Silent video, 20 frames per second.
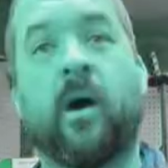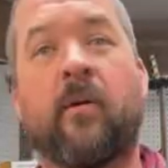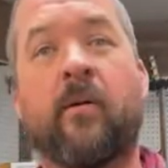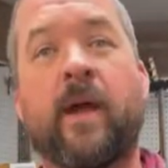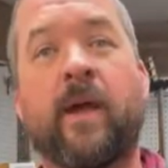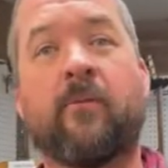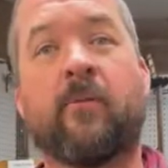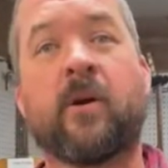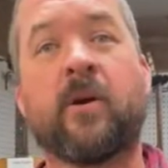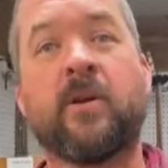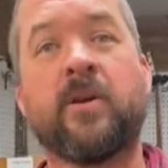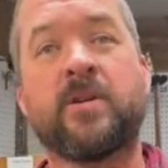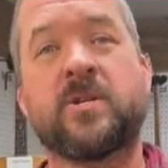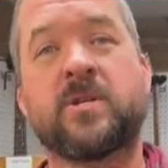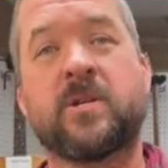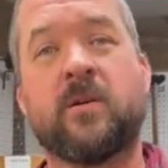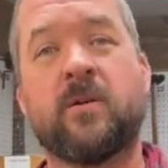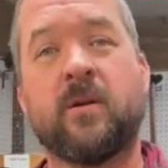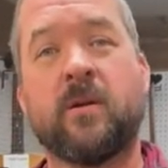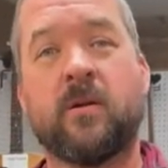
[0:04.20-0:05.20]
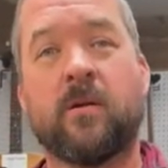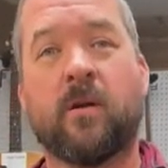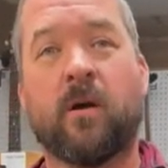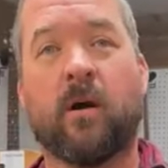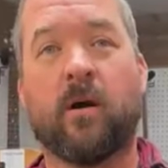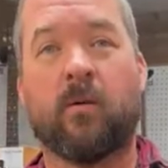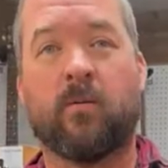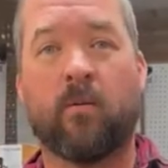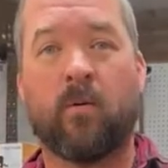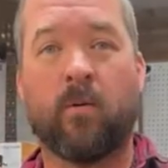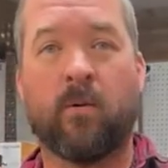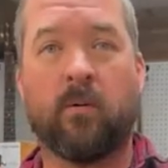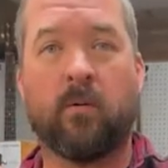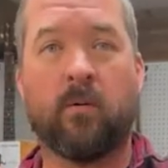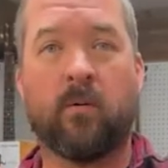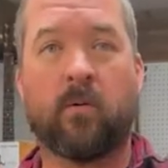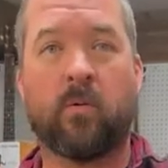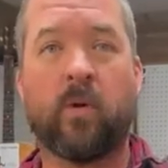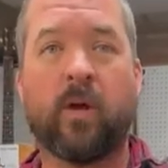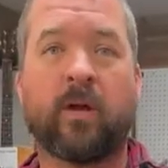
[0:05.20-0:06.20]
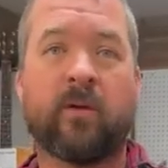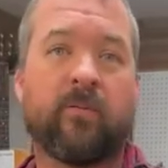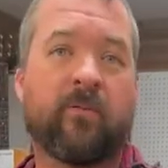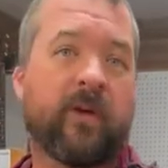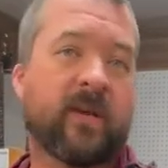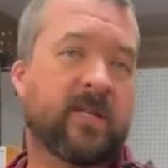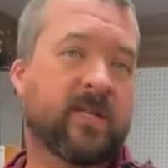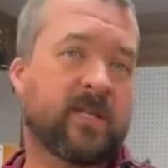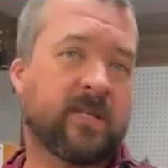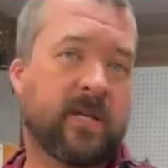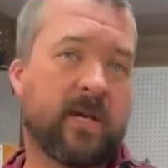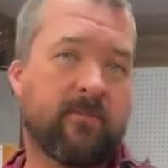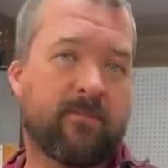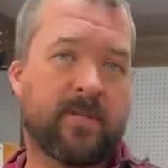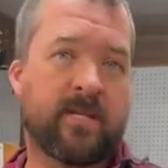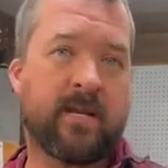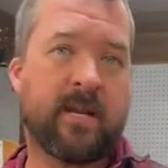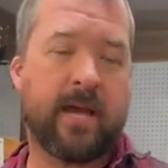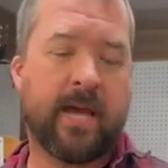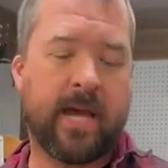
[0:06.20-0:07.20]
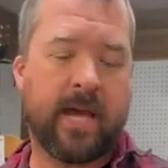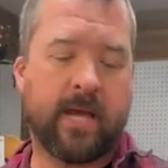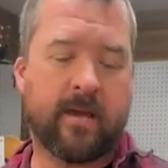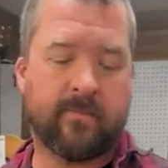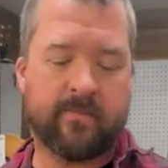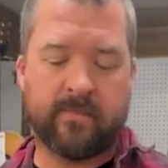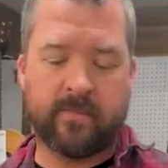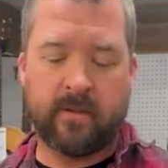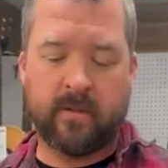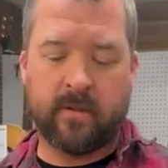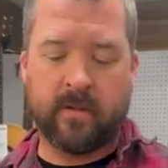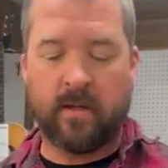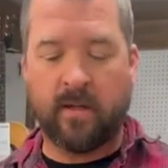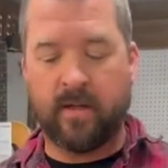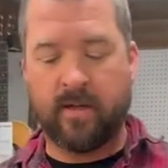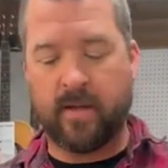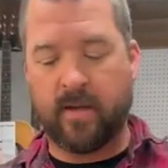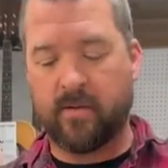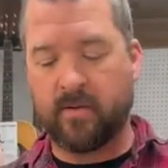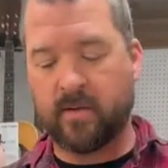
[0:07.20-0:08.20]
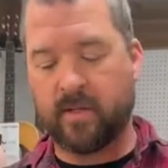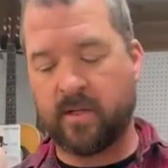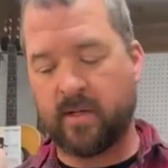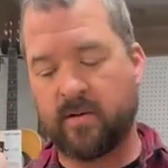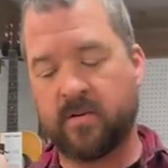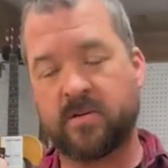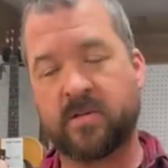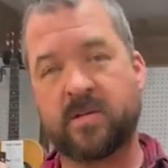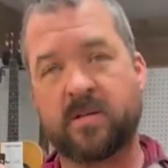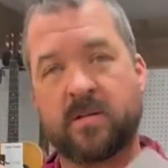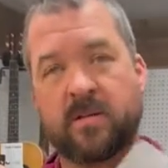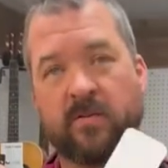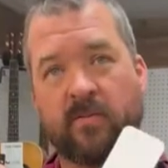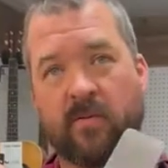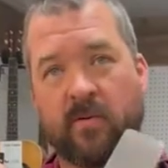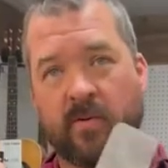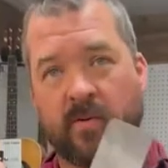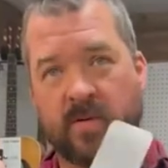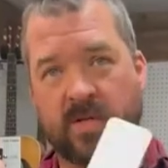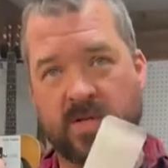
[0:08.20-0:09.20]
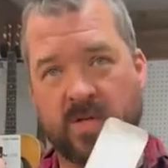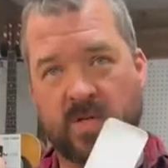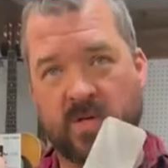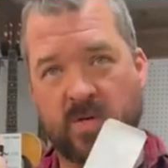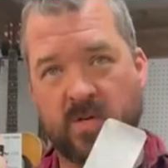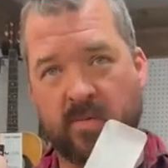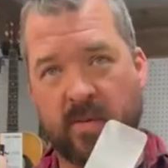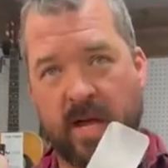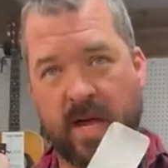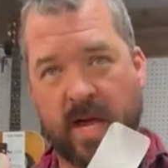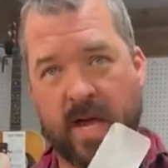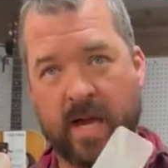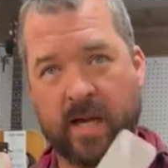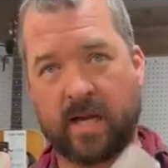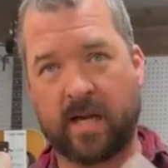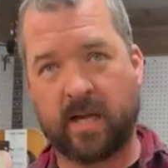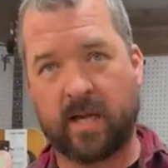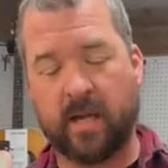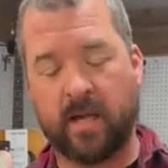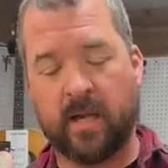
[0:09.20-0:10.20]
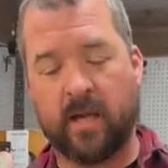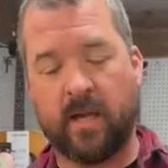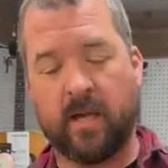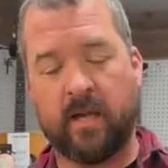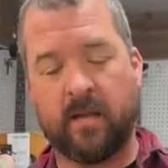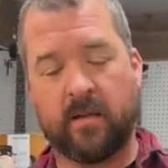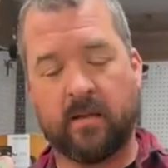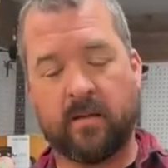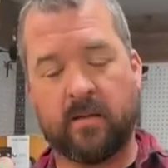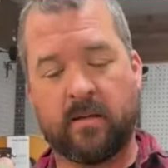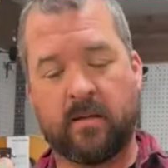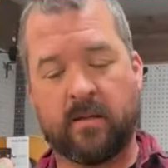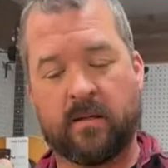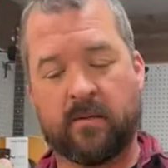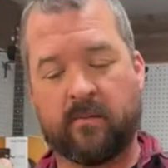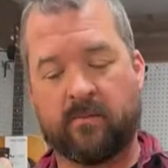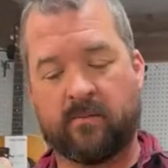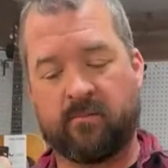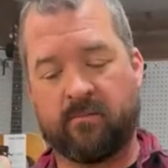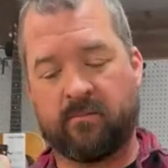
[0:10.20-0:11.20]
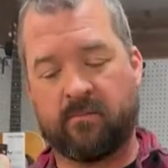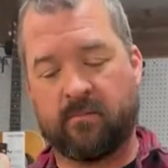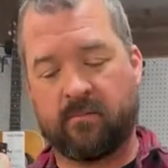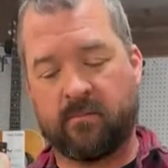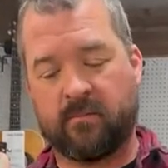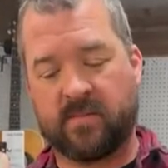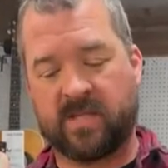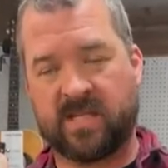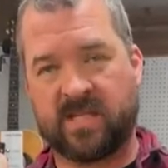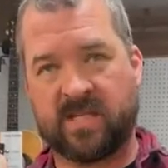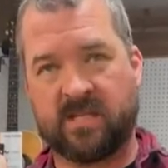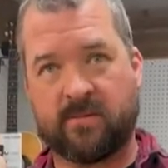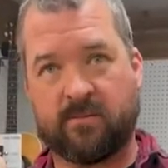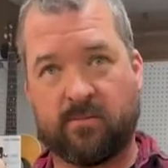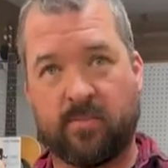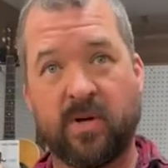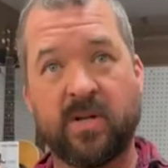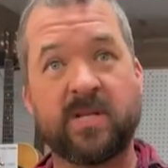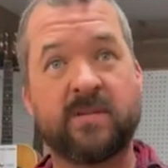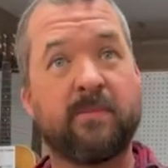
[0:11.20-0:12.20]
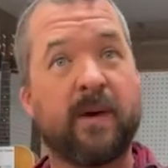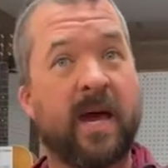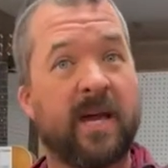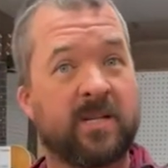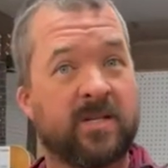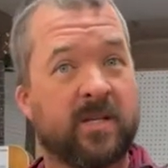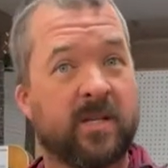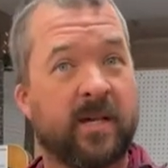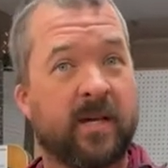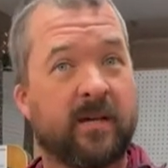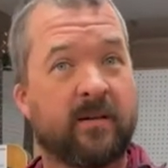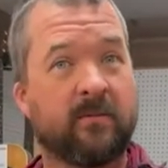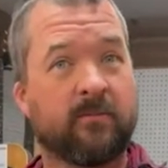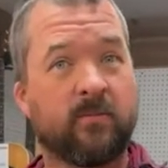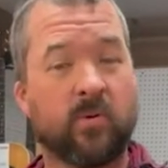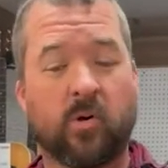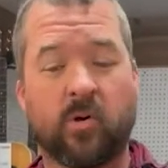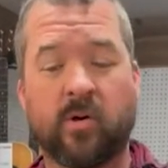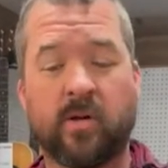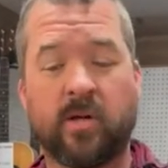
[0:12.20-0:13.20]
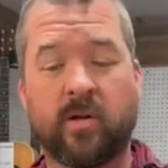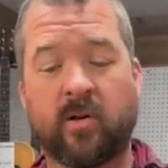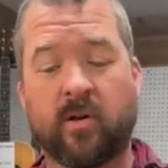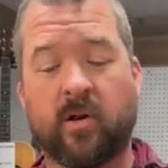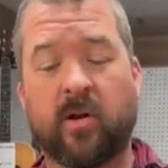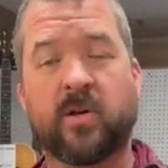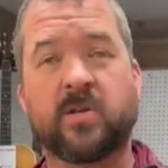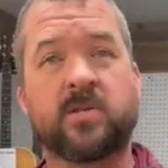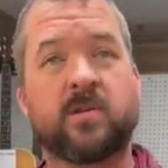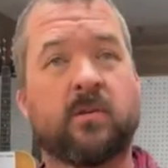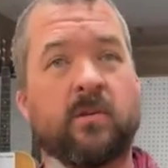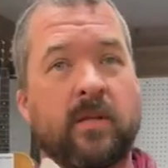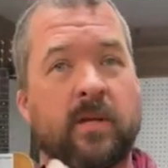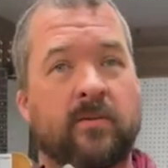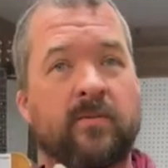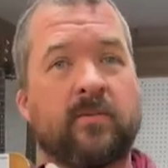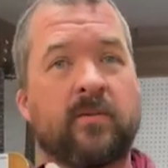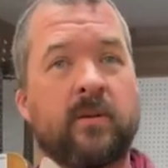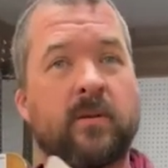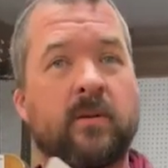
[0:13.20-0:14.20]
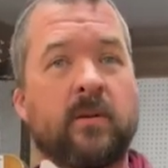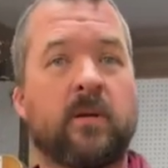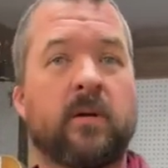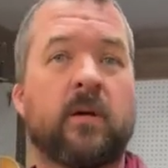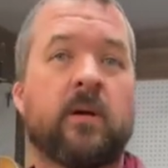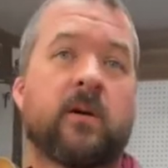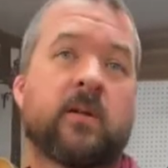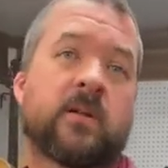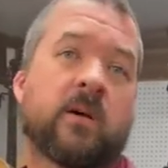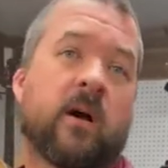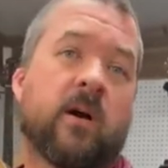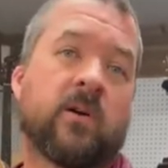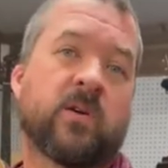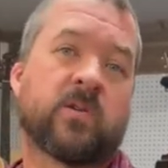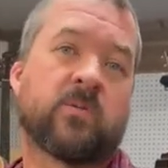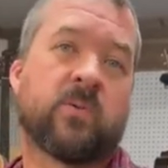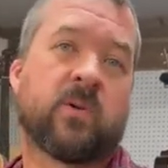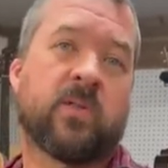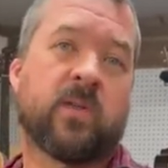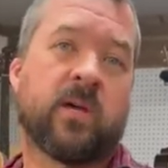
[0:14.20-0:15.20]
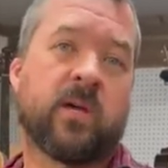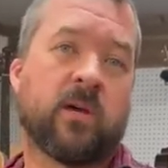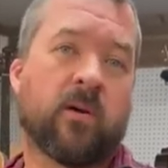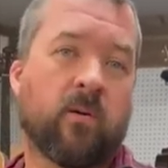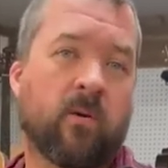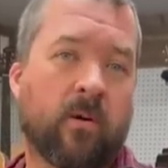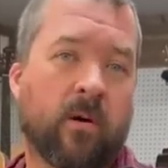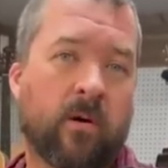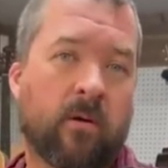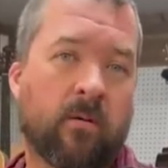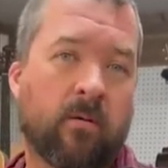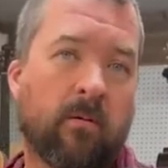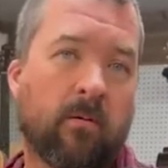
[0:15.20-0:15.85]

All right, we're gonna show you a quick fix tip today. Another use for the mac. bridge spatula. Bridge spatula, or you can also lift tongues with it or